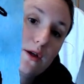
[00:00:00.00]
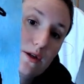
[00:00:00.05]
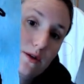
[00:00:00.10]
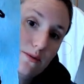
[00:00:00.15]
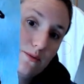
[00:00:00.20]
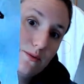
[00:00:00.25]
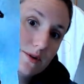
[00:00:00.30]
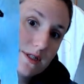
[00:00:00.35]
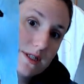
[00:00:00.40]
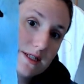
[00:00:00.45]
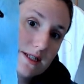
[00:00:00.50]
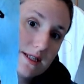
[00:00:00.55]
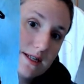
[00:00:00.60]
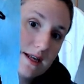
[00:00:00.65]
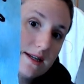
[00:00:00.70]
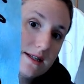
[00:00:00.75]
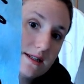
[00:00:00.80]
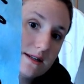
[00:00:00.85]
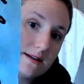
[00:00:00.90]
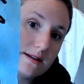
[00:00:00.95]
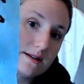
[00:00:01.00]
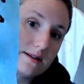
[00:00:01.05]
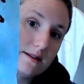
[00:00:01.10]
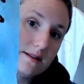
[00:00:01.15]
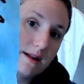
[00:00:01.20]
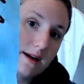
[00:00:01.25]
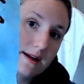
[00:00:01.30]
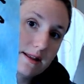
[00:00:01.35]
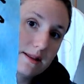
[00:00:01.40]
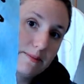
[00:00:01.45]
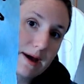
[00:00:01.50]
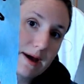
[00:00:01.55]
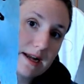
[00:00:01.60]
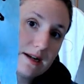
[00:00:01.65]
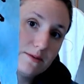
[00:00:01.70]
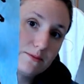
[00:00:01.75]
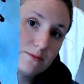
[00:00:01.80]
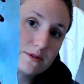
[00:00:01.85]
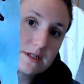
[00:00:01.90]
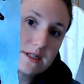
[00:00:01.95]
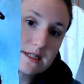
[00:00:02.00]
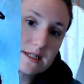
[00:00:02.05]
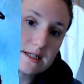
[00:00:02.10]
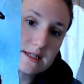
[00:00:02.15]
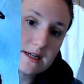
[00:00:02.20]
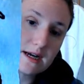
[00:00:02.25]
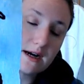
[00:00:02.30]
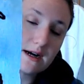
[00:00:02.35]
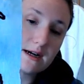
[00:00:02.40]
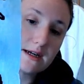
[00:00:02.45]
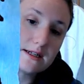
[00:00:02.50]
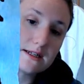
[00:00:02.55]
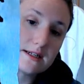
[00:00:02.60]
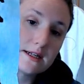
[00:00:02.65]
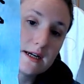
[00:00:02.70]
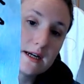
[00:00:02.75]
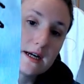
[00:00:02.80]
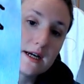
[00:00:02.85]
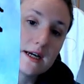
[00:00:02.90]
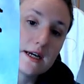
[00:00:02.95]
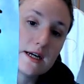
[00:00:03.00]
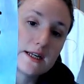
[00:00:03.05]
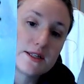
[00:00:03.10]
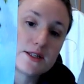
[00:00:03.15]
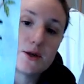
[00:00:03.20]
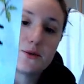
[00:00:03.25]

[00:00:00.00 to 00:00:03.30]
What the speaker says: wasn't center like the pattern was designed. So